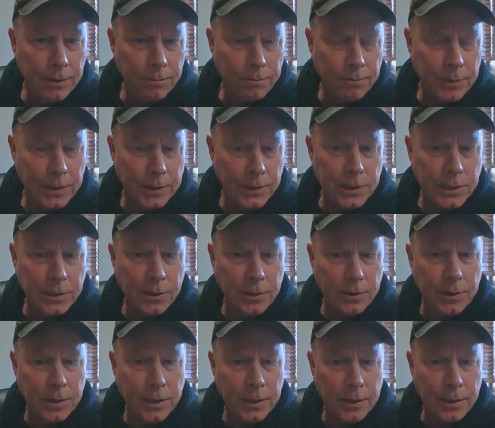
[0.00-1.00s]

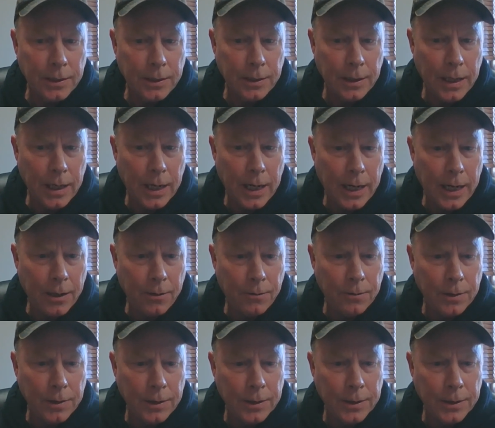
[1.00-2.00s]
Minnesota,
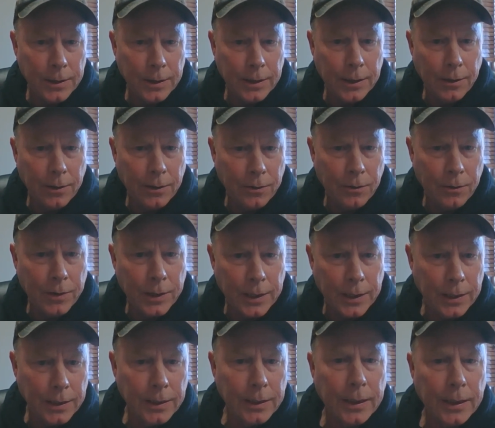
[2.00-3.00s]
Iowa, Illinois,
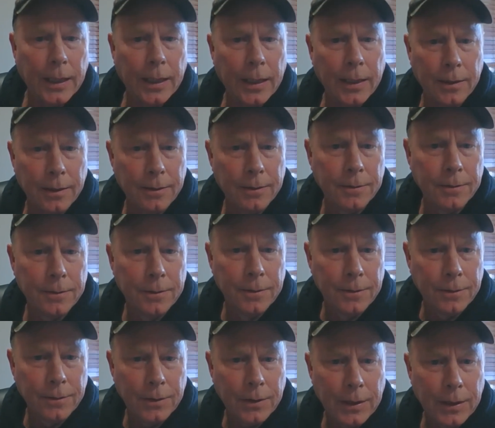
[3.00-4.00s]
and Indiana.
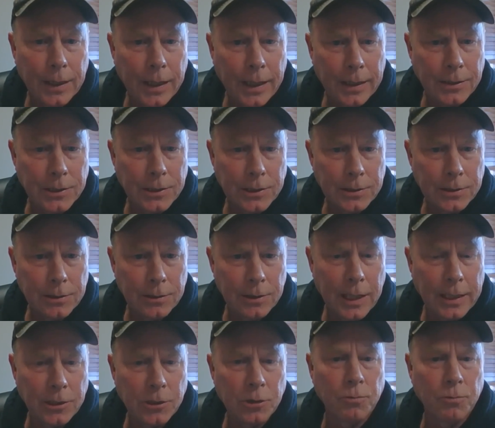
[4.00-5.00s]
And
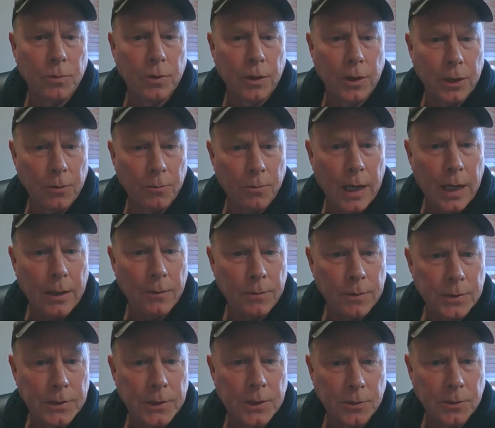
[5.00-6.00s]
that's really why
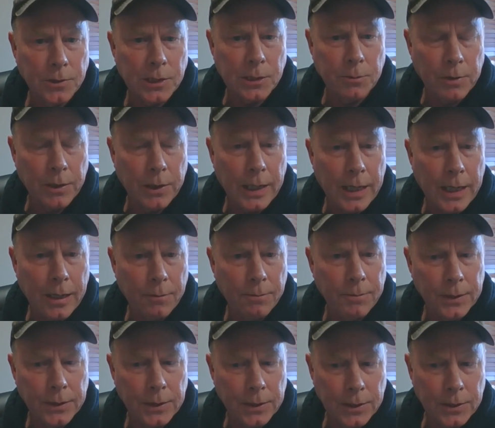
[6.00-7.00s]
we're so spread out,
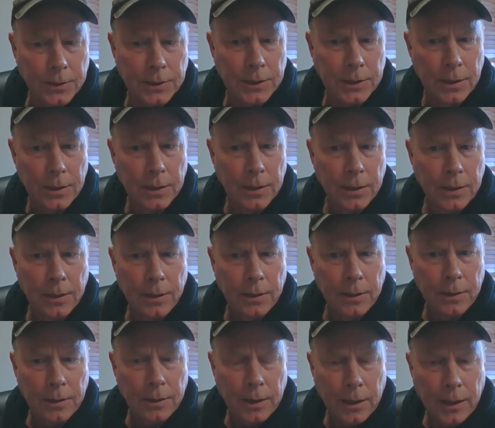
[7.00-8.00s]
because
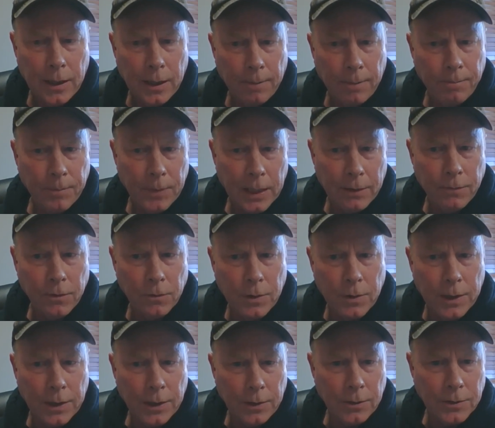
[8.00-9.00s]
every
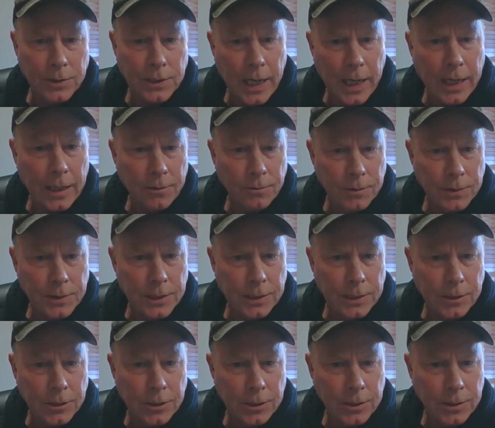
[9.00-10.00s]
one of those
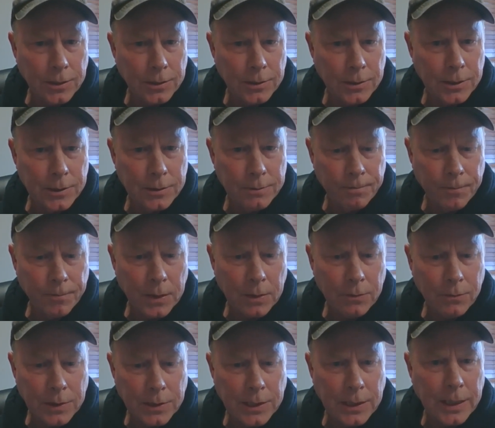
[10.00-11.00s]
acquisitions, it
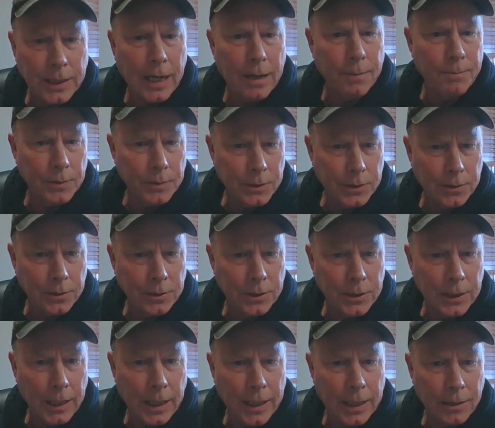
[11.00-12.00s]
was an
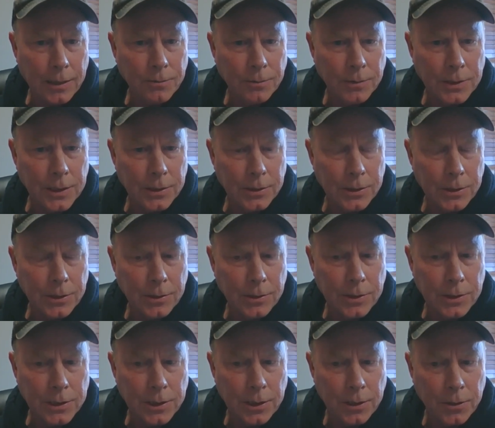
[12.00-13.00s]
opportunity acquisition.
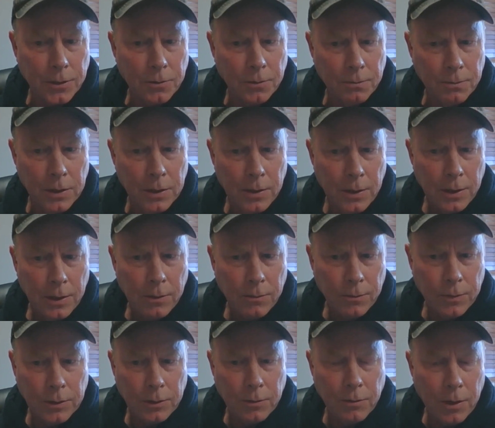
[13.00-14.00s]
So
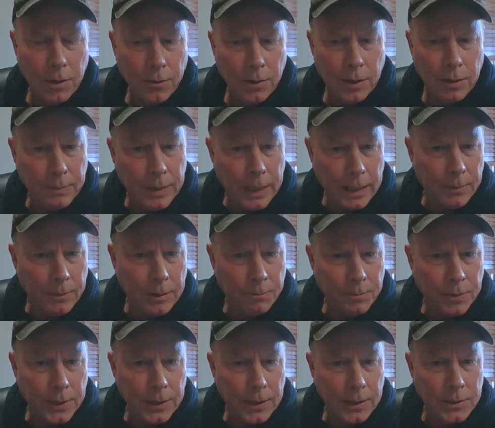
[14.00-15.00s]
we grow the baby
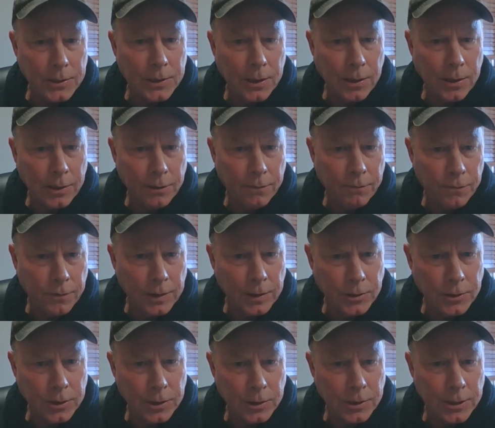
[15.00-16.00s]
pigs on the
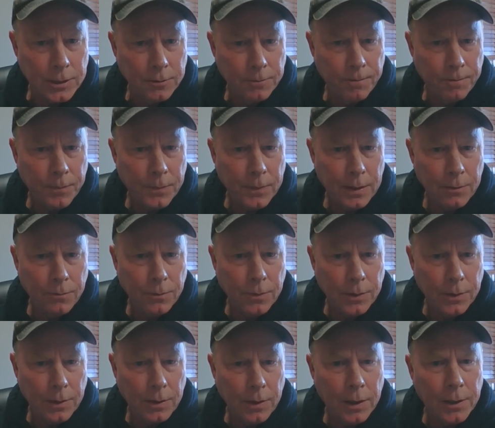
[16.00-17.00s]
fringes
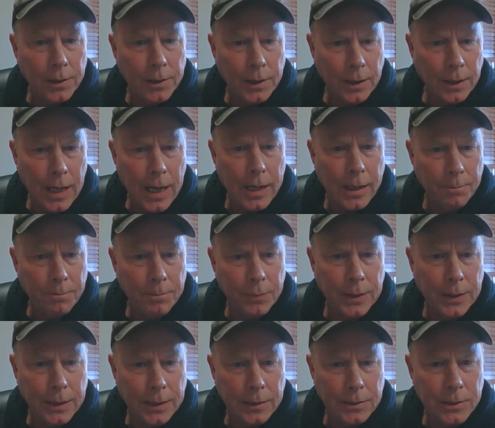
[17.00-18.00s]
where there aren't a lot of
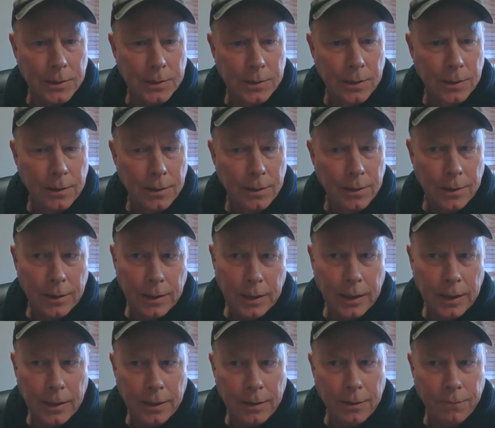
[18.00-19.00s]
pigs.
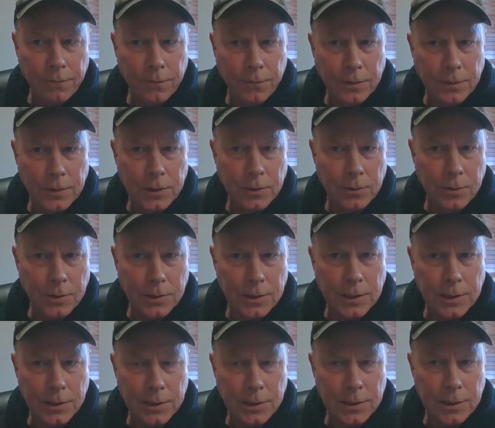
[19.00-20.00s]
And
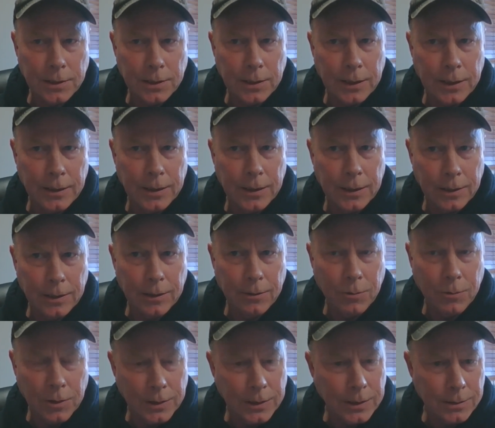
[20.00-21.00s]
fortuitously,
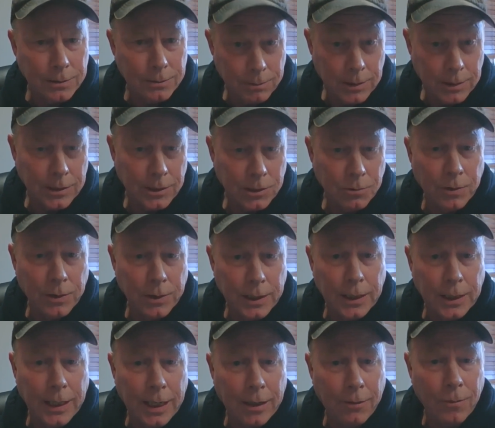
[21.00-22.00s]
it's
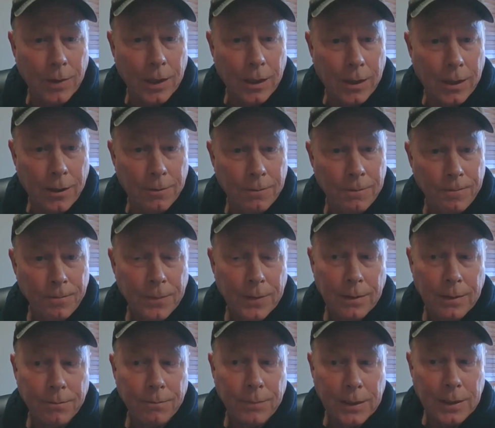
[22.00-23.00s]
working out well
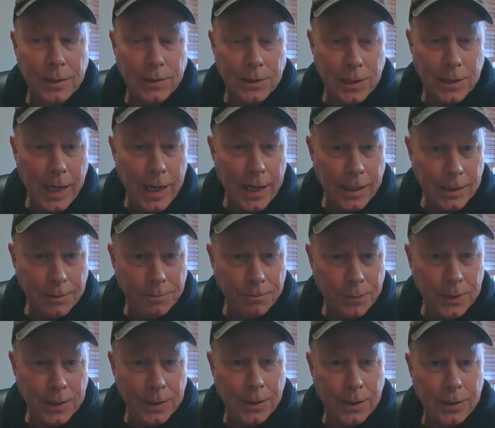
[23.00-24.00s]
because lack of
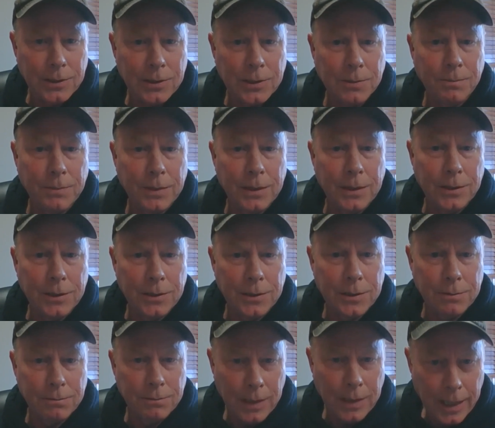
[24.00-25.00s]
pigs
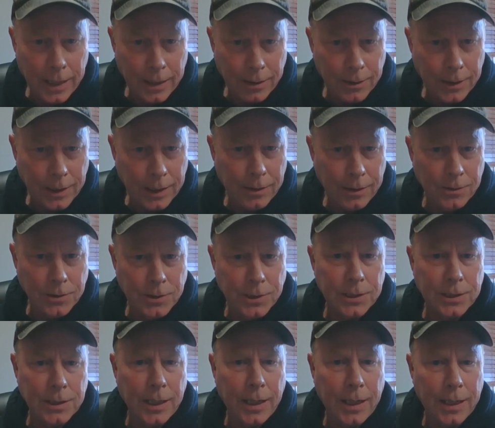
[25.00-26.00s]
means higher health
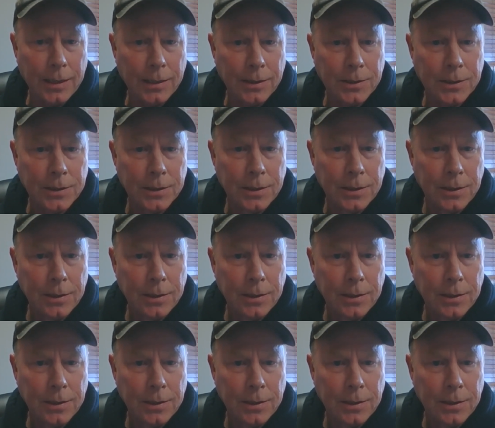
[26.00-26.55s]
status.